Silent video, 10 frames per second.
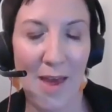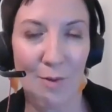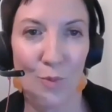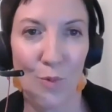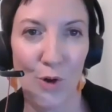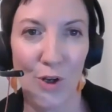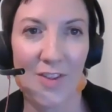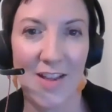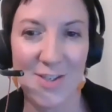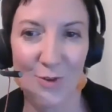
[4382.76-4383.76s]
more from that
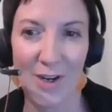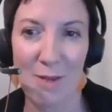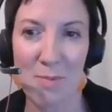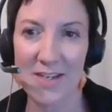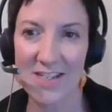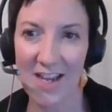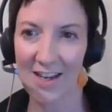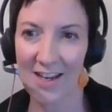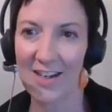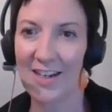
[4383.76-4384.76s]
work that's already
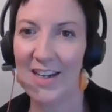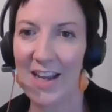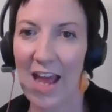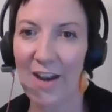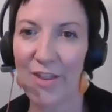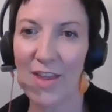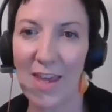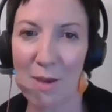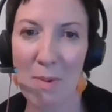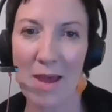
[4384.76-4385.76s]
been done
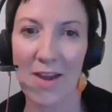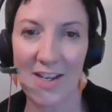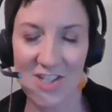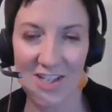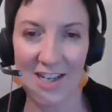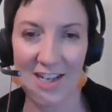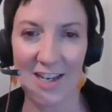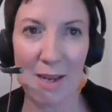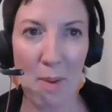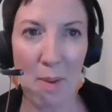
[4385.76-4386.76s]
and thinking about
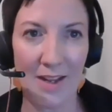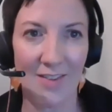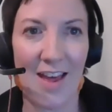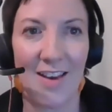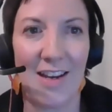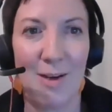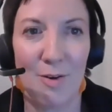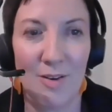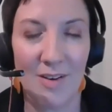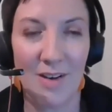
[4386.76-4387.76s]
actually embedding
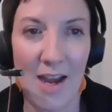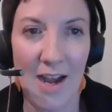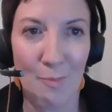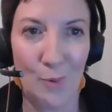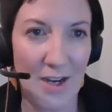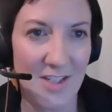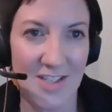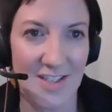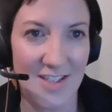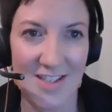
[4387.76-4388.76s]
that in, in
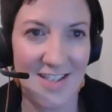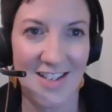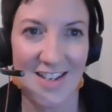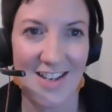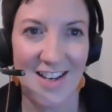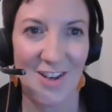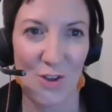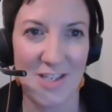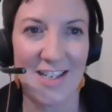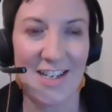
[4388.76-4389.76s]
our practices
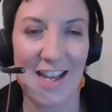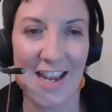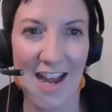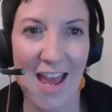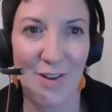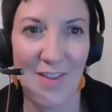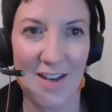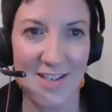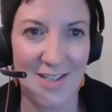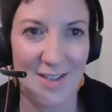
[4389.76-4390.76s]
constantly
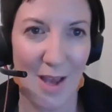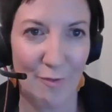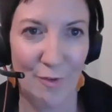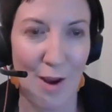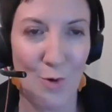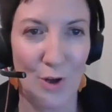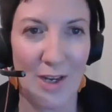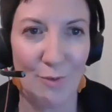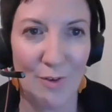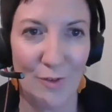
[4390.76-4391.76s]
and having that as a, a
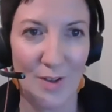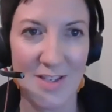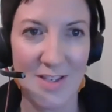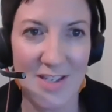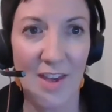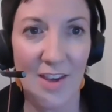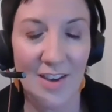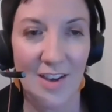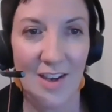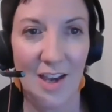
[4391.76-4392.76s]
framework and a reference.
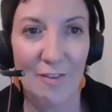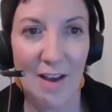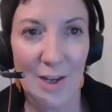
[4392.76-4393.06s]
And I think